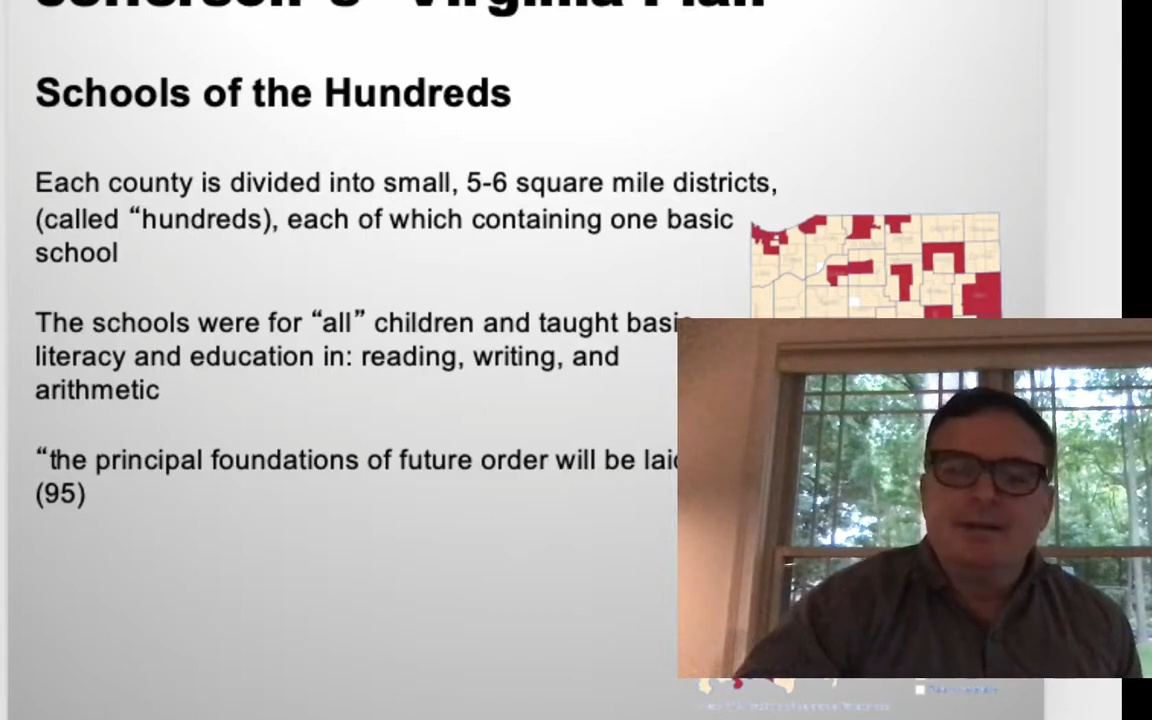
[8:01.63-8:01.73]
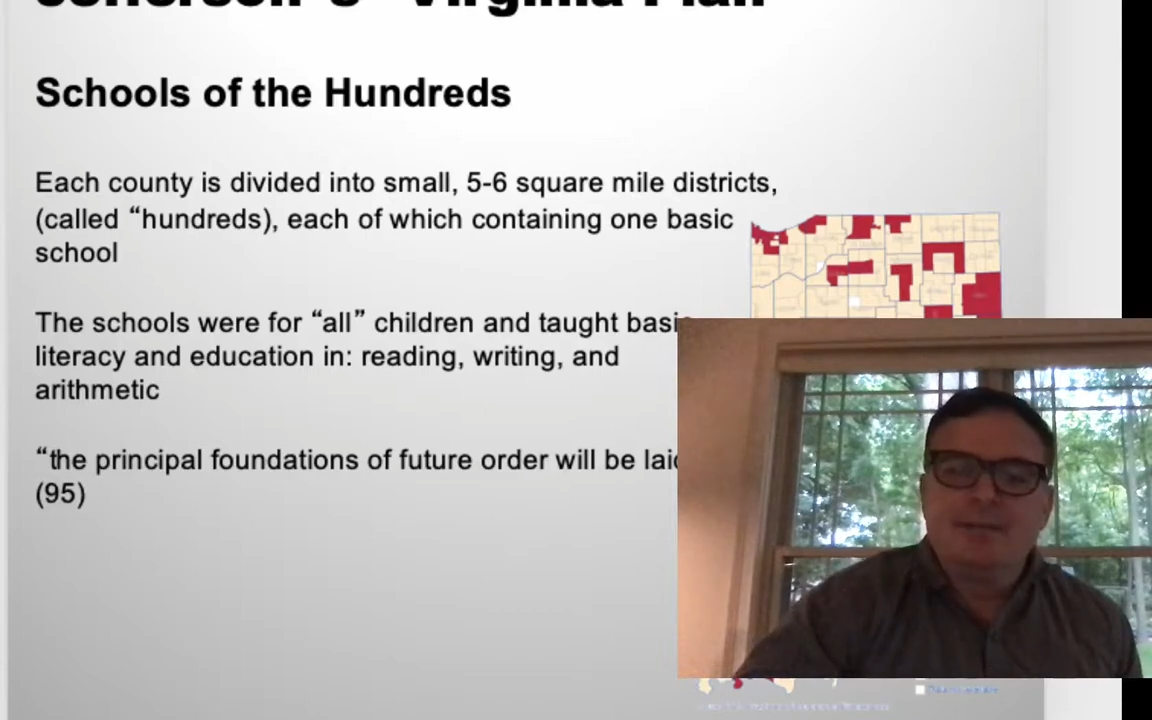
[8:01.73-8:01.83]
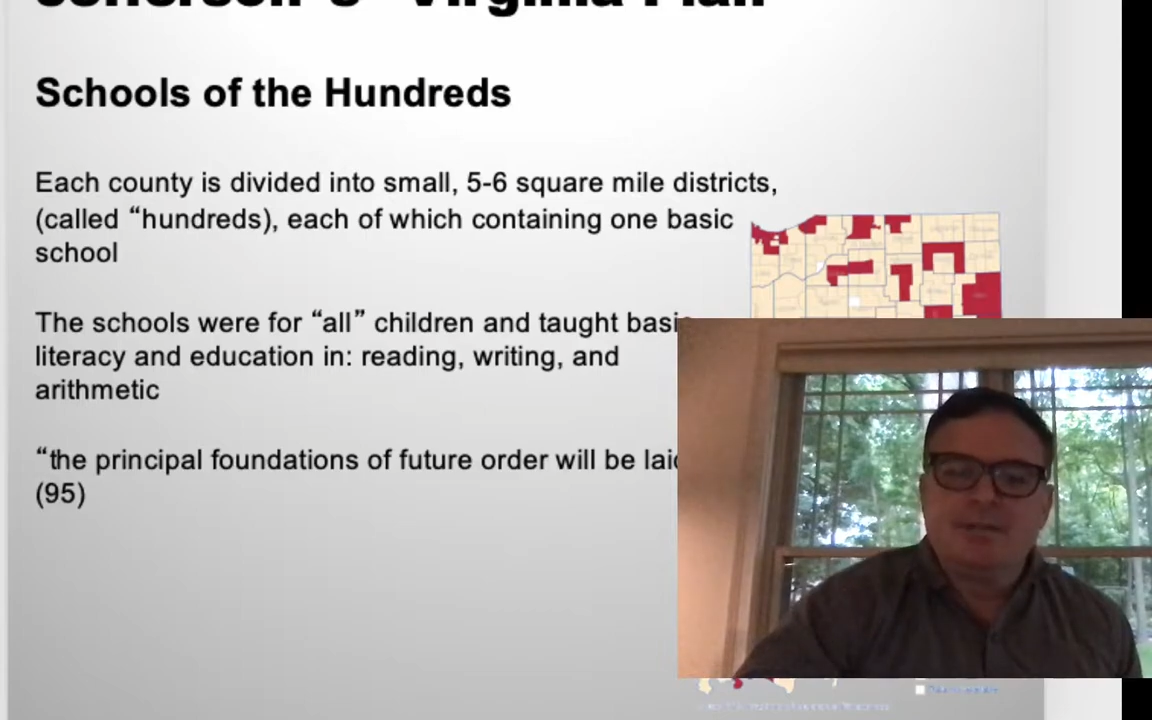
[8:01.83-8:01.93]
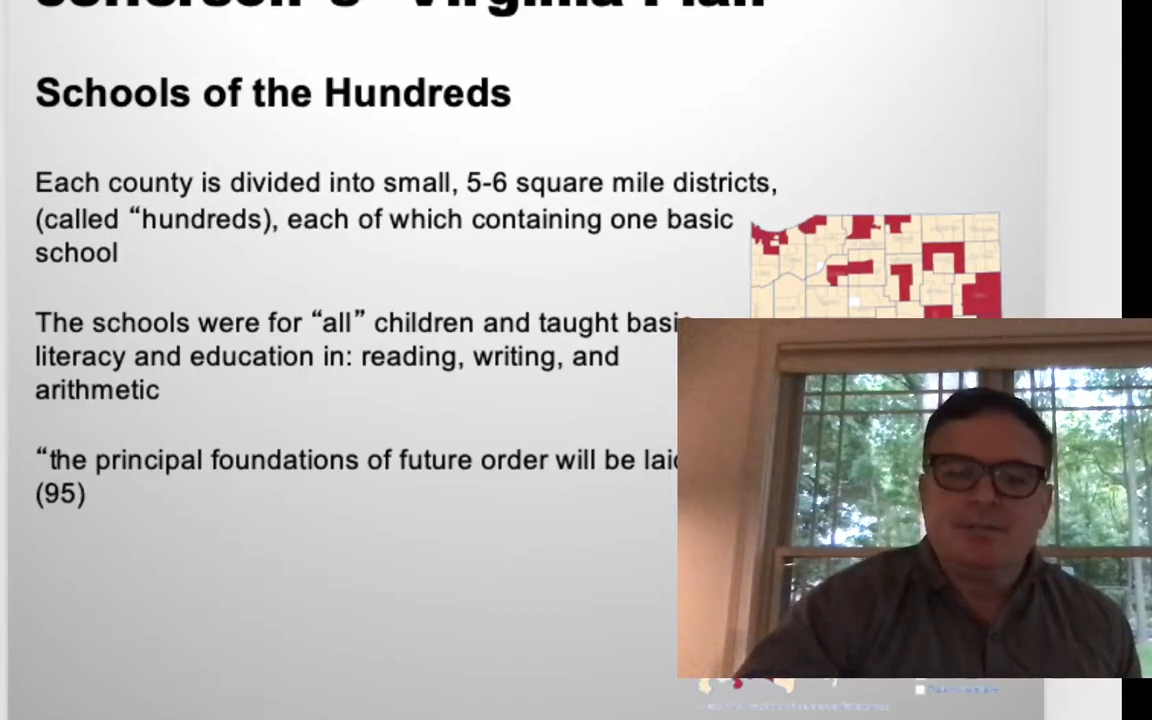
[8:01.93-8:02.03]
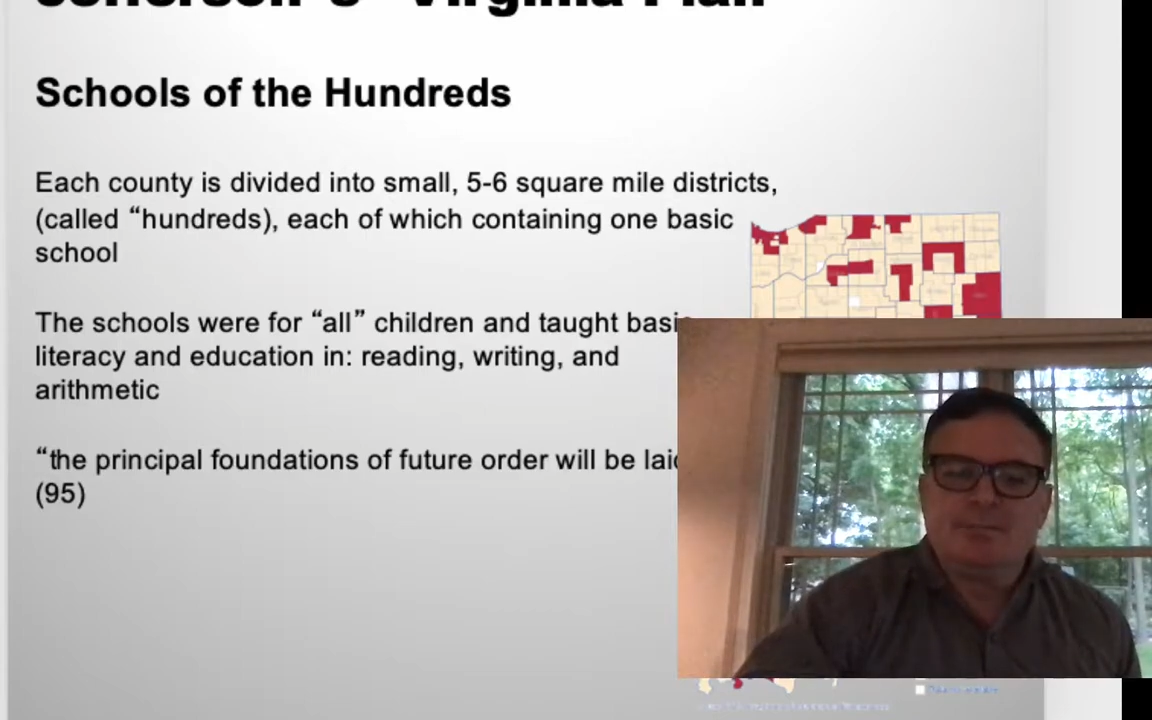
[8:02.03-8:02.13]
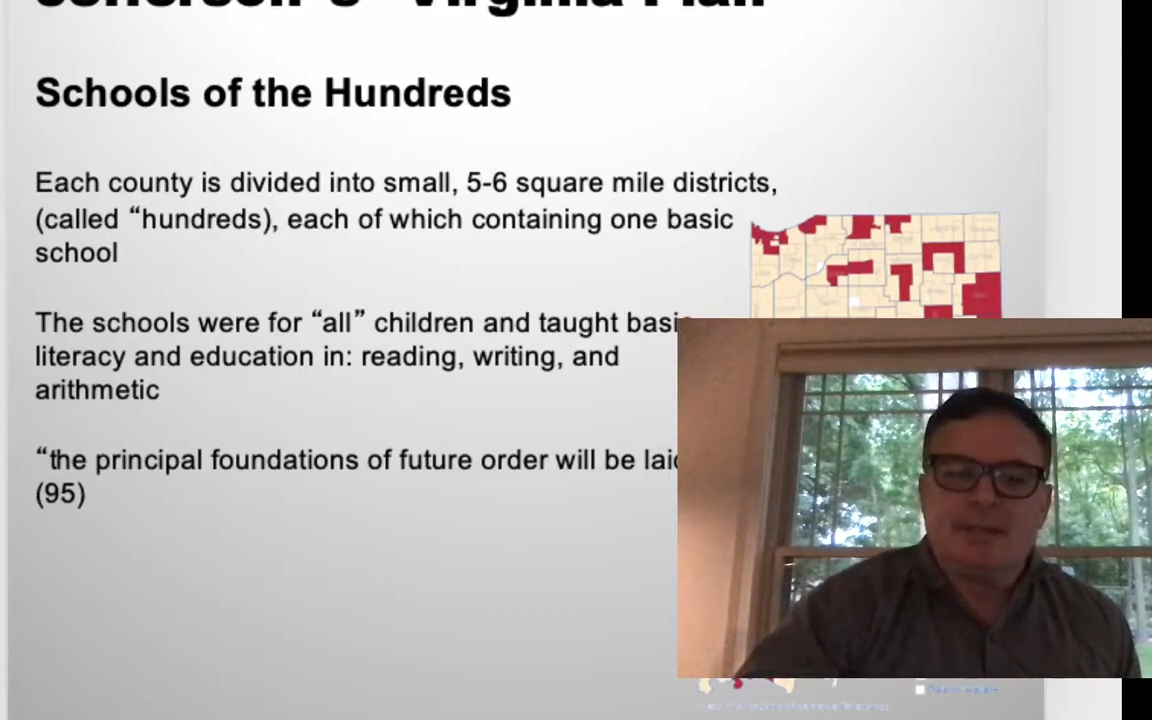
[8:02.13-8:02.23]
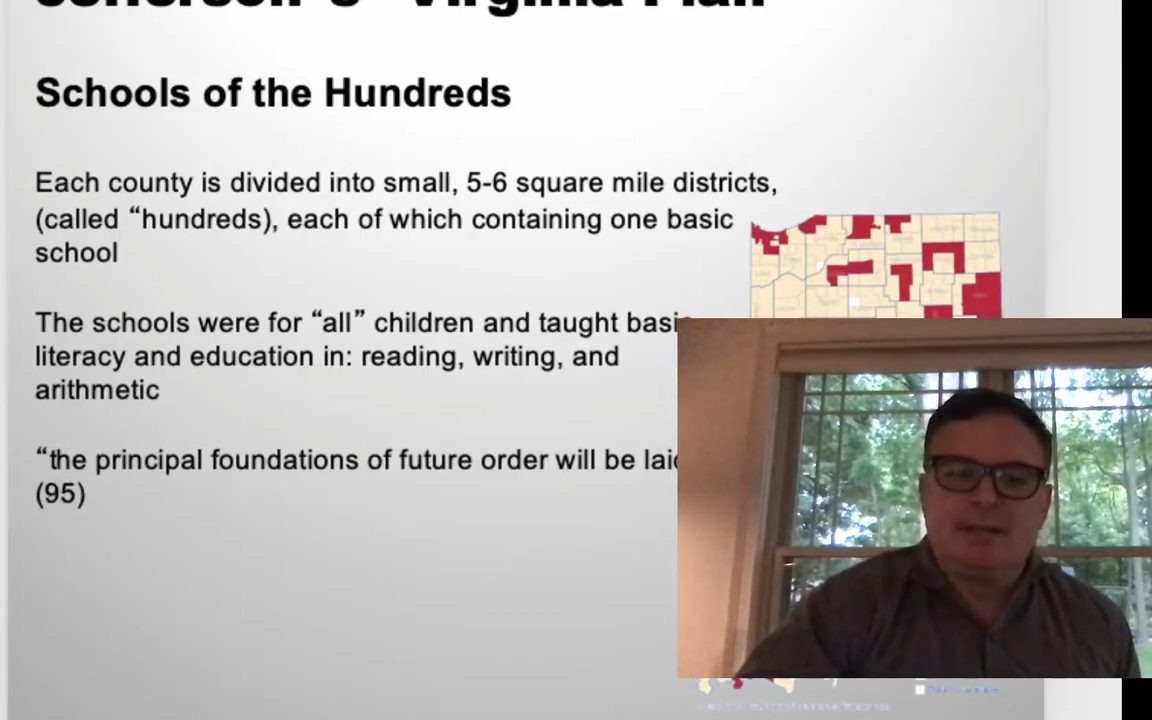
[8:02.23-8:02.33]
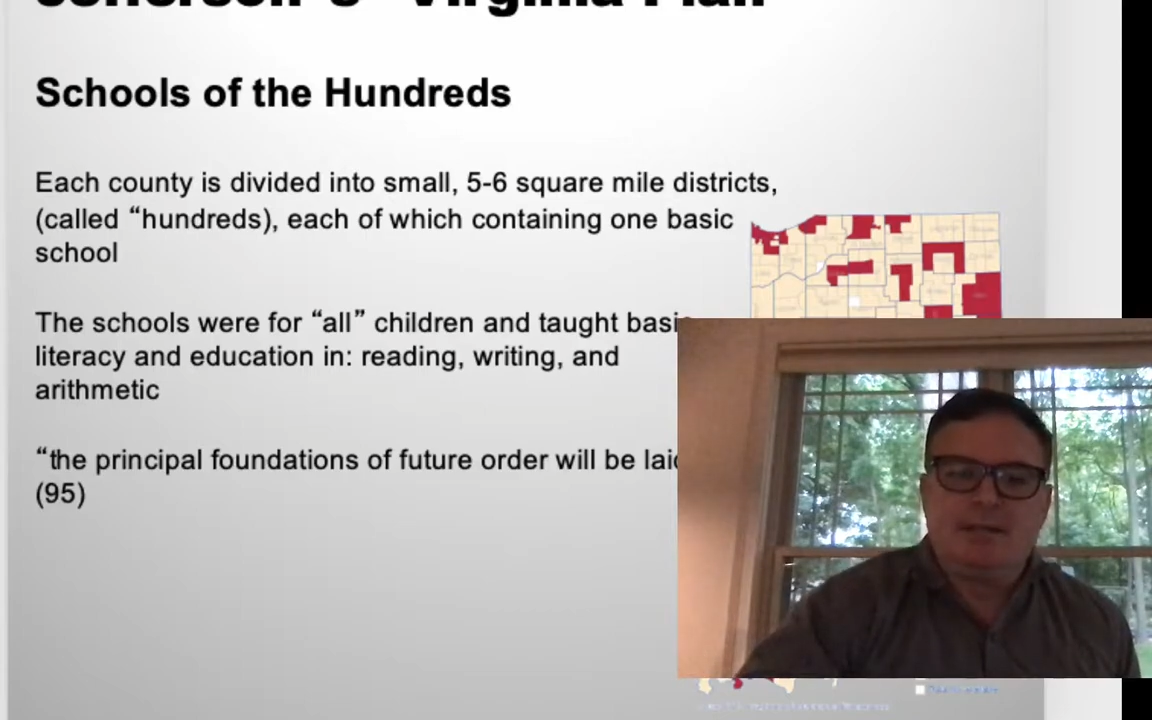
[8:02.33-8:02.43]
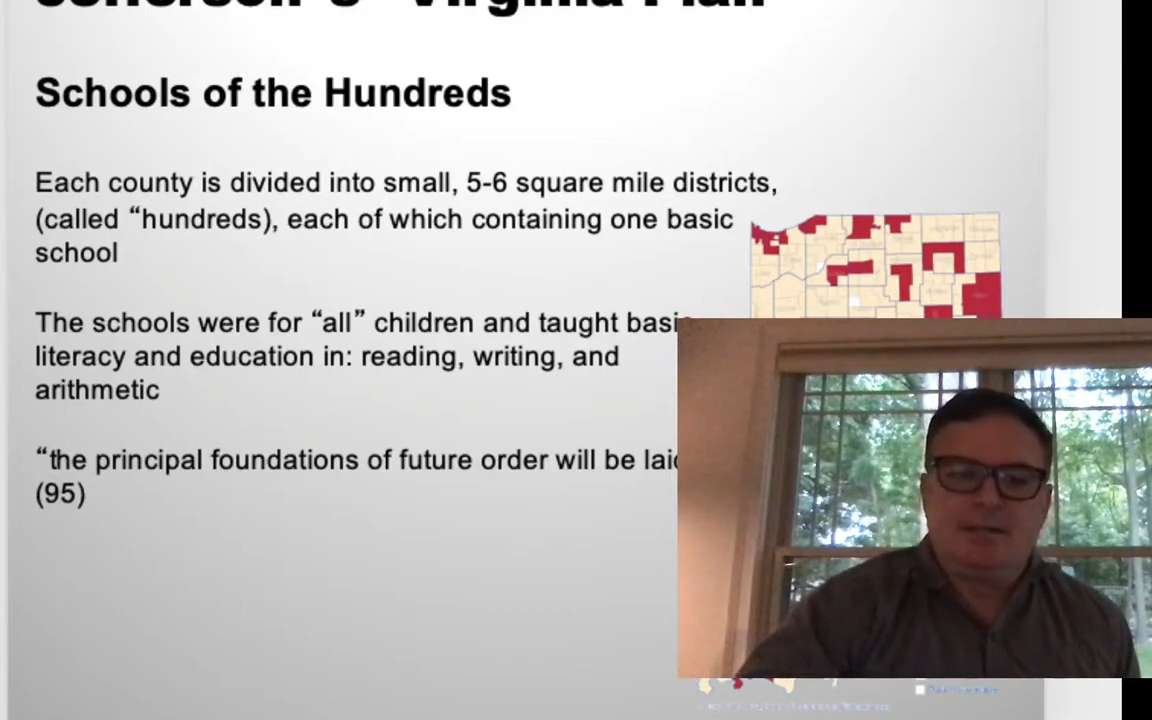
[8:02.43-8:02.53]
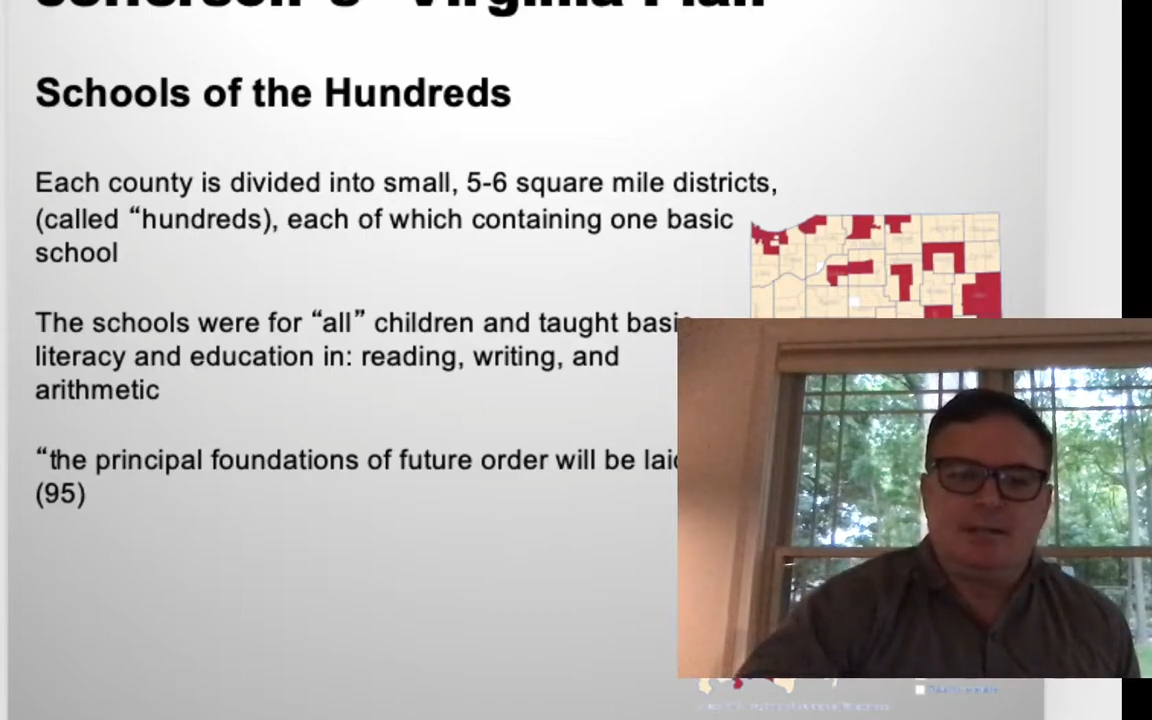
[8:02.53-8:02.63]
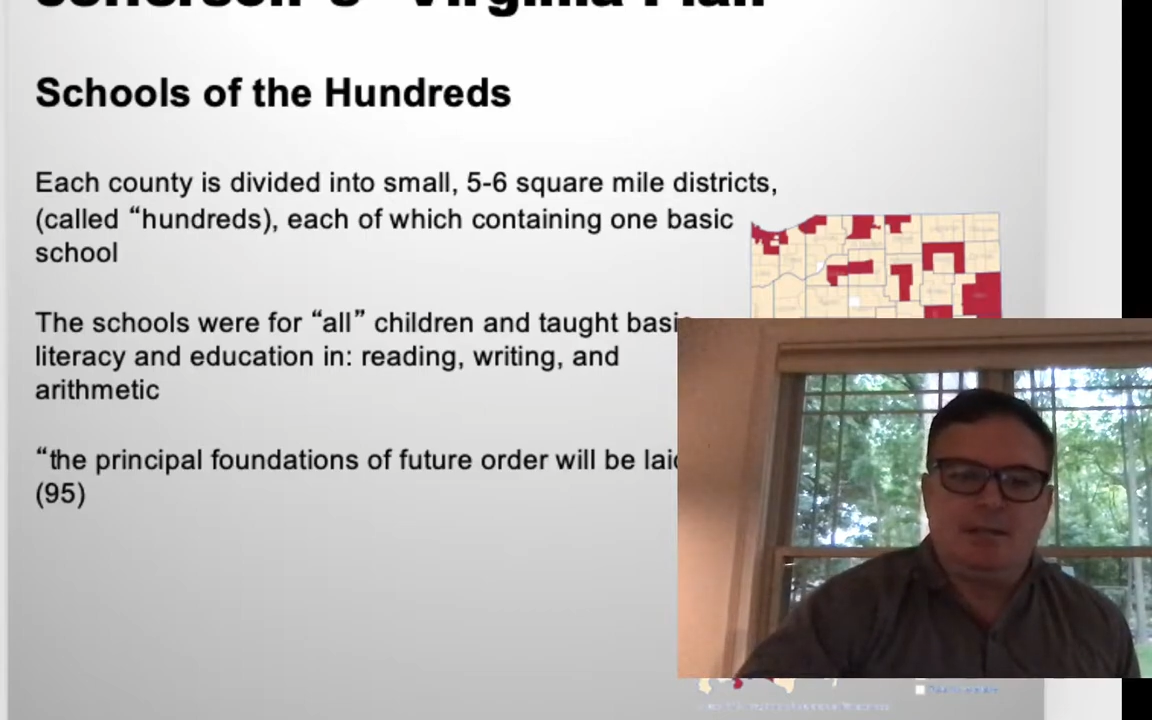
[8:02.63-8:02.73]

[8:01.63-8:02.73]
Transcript: much embedded in the